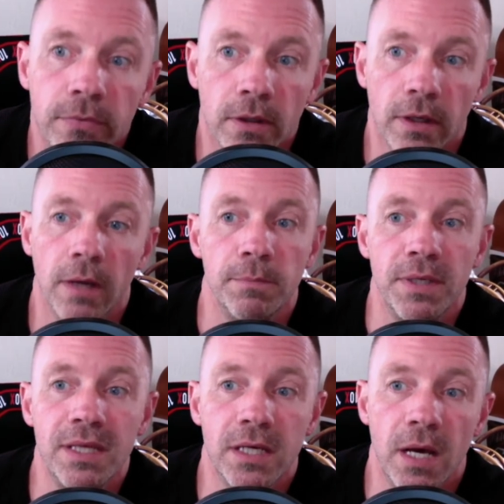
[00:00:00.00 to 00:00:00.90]
Okay.
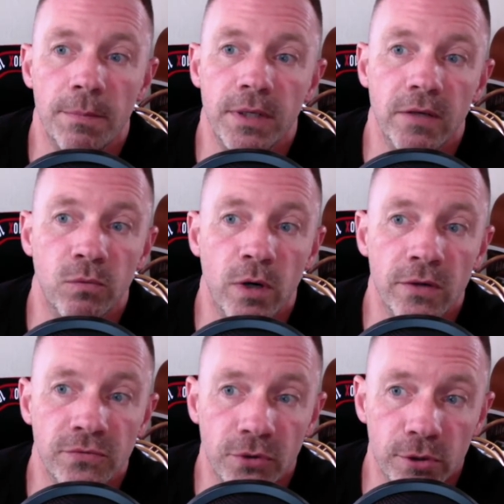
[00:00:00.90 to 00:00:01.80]
Be the company of one
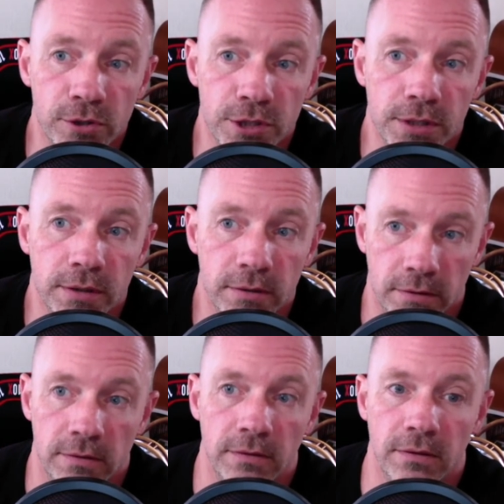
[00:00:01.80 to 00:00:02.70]
first.
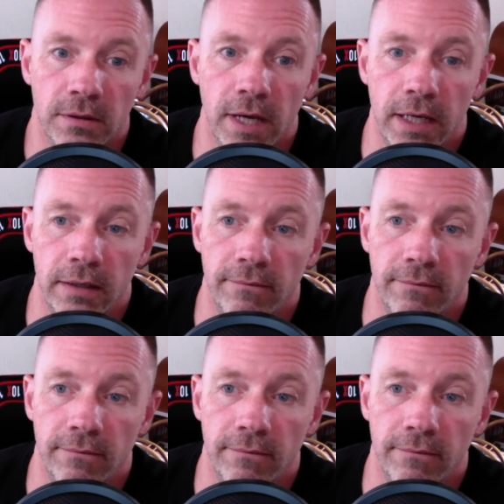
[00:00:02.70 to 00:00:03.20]
Got it?